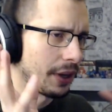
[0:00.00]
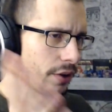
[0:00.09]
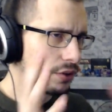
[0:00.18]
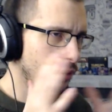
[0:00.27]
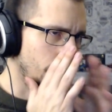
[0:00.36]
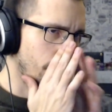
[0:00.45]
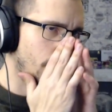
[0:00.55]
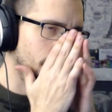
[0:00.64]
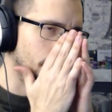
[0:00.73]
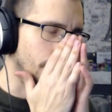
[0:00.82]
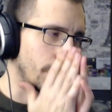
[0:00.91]
so
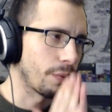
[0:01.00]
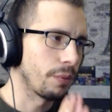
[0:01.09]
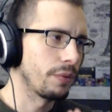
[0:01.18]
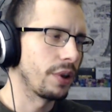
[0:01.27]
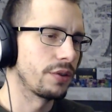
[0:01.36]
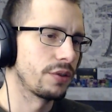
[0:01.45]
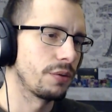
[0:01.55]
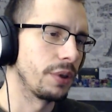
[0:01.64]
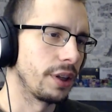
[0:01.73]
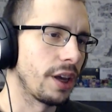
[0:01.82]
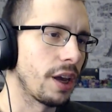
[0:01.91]
probably that's
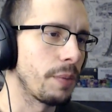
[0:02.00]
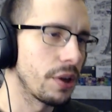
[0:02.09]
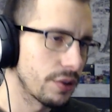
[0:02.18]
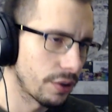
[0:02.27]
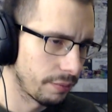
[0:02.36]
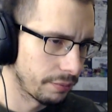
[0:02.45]
what the game is.